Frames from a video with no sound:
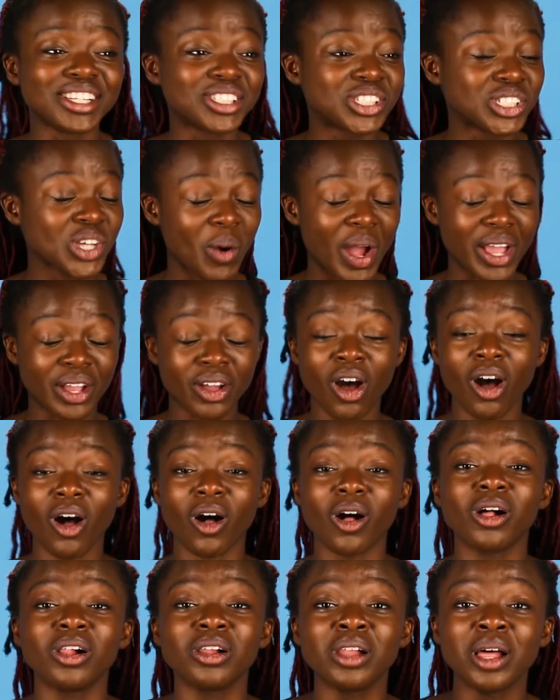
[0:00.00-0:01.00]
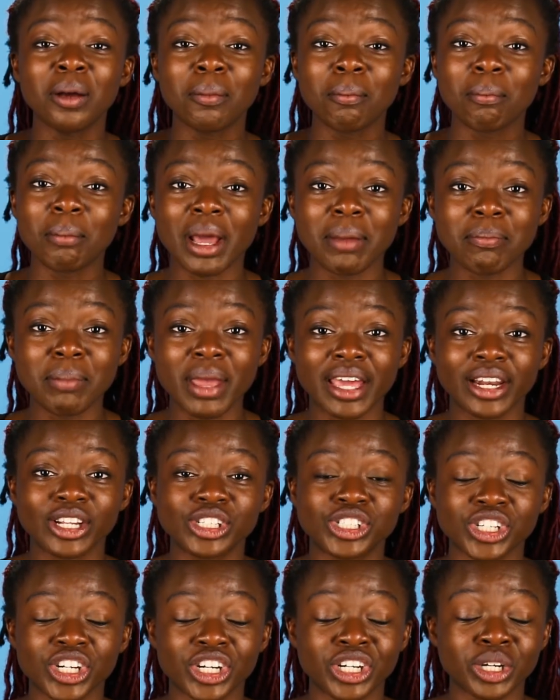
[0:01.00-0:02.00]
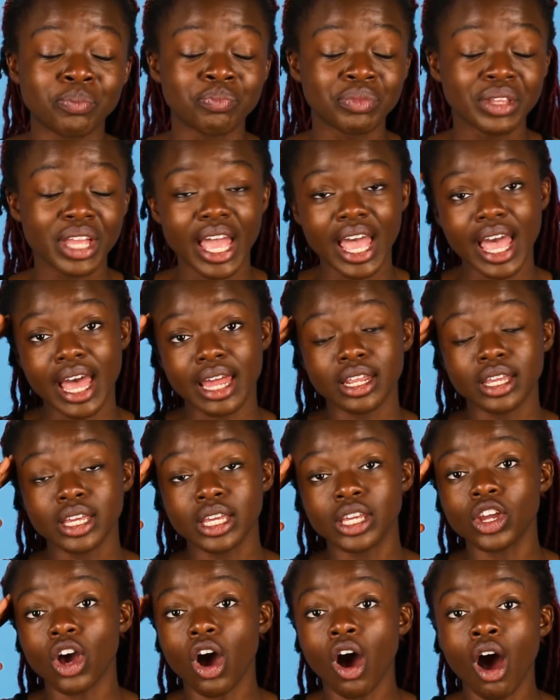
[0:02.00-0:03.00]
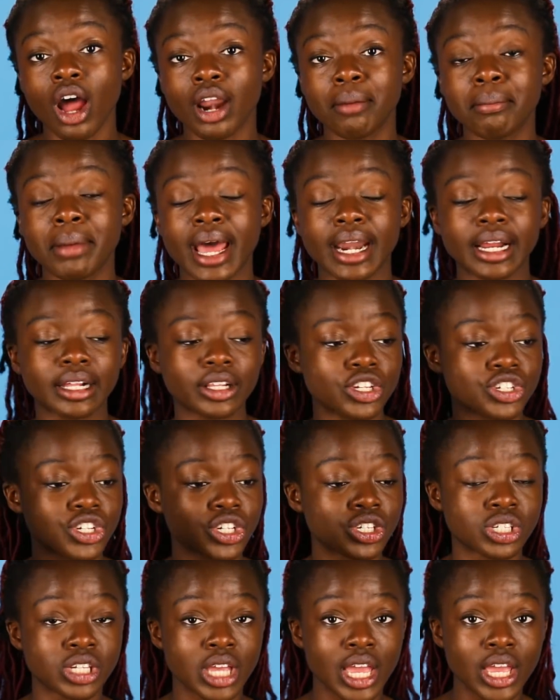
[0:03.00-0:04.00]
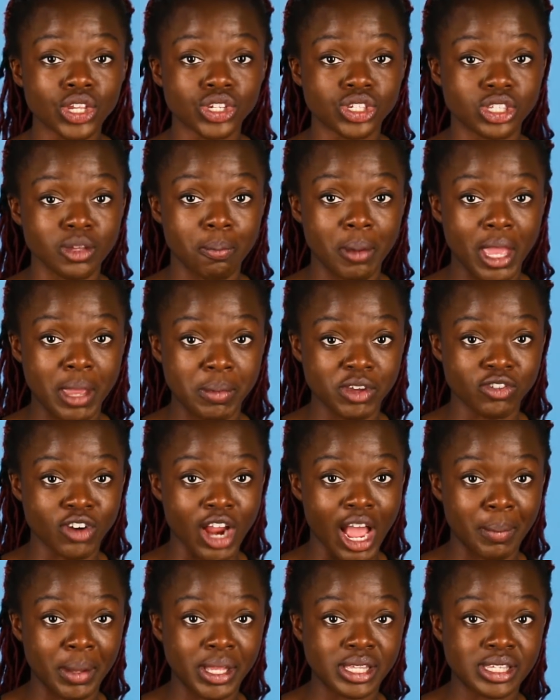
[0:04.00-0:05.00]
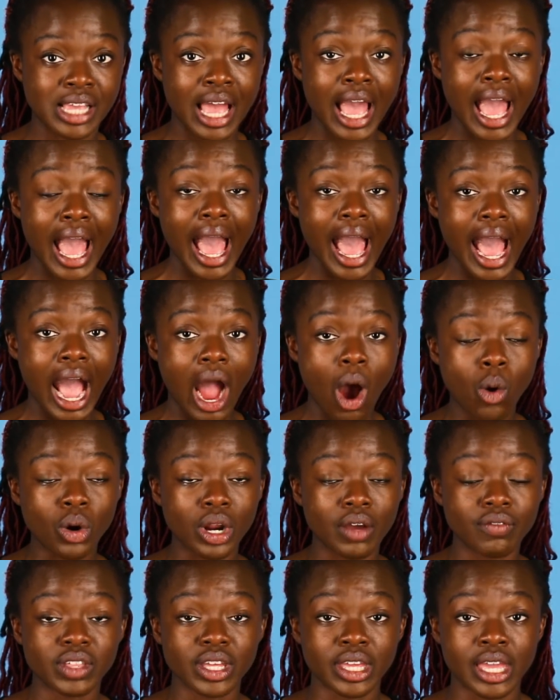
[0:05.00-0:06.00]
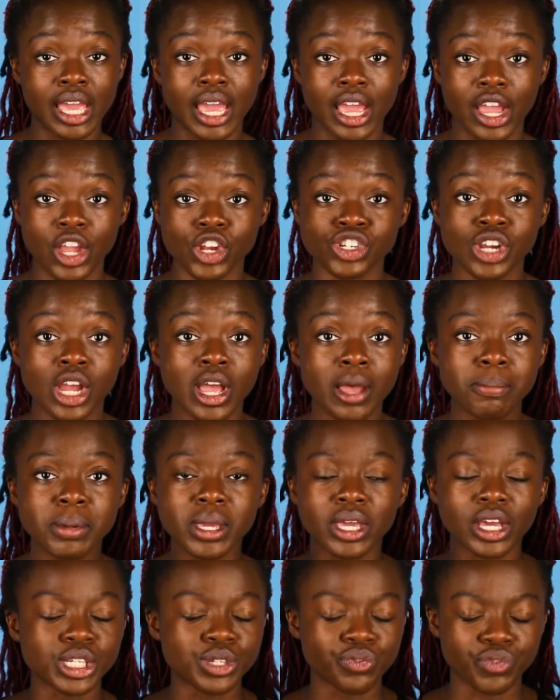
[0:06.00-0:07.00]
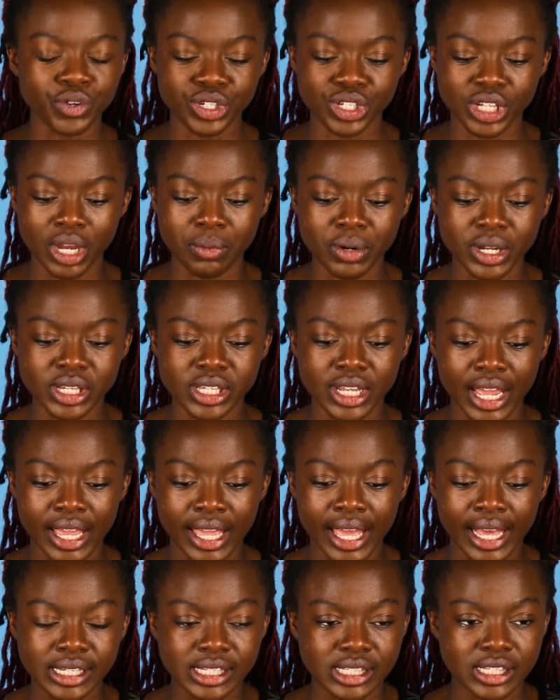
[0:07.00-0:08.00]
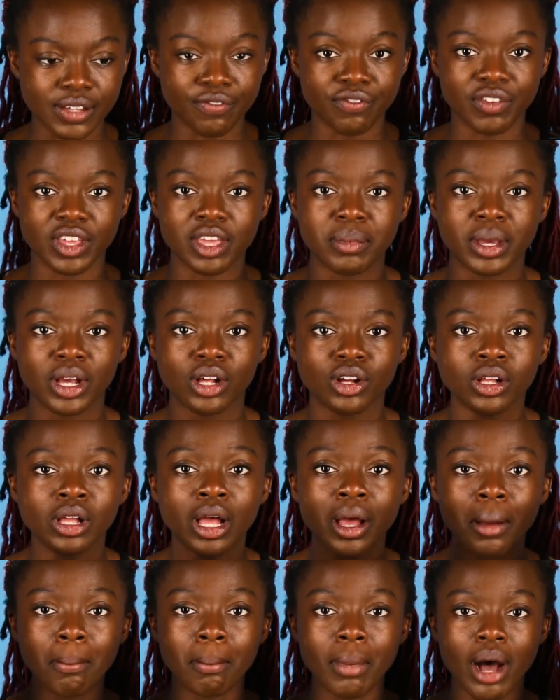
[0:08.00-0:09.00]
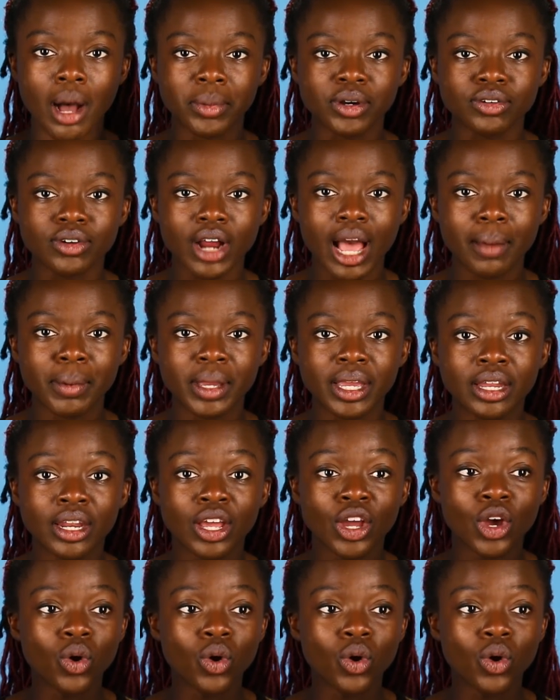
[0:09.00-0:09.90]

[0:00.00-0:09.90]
And so I call my manager and he automatically just takes the baby rabbits out of the cage because for some reason I guess the female mama rabbit